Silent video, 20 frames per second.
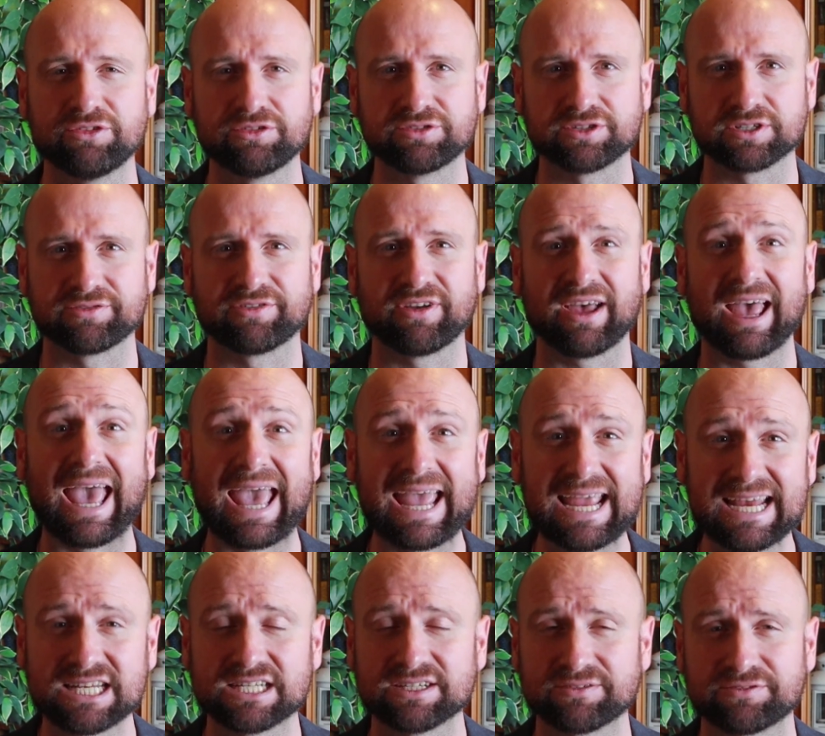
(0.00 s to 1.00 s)
use this for
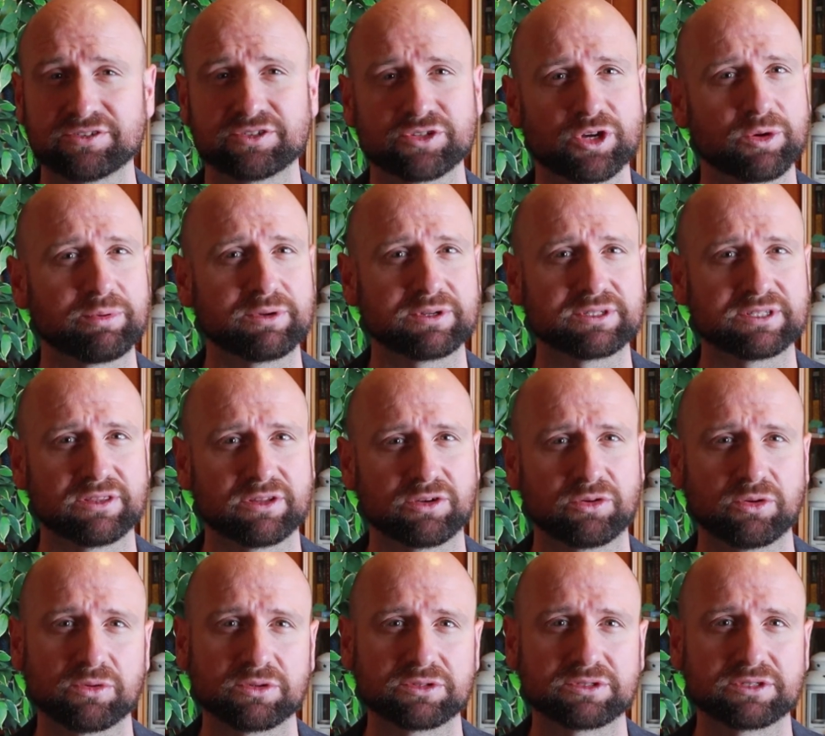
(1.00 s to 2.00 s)
8 different topics in the
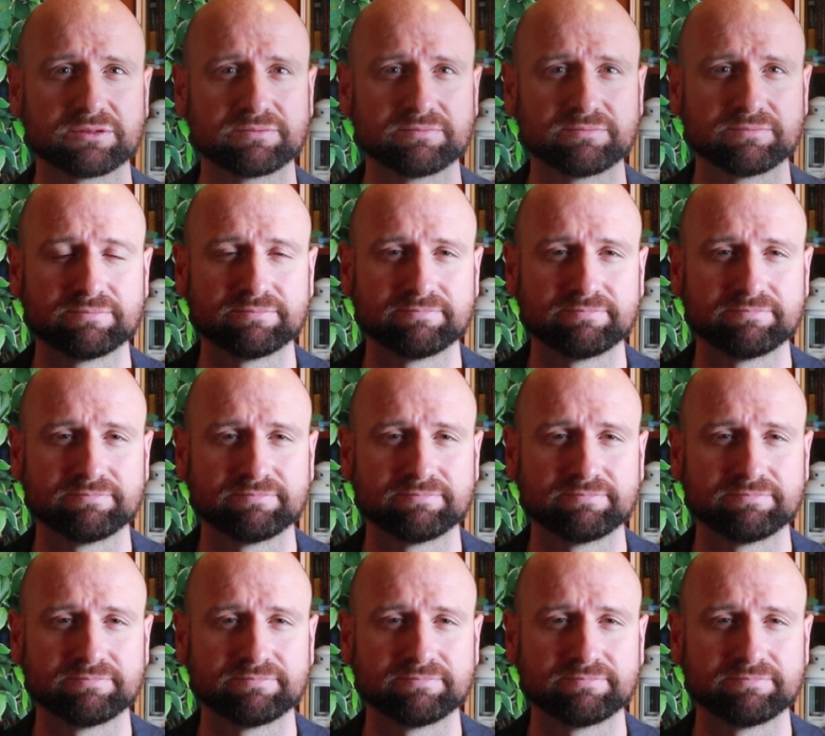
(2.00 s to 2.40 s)
course.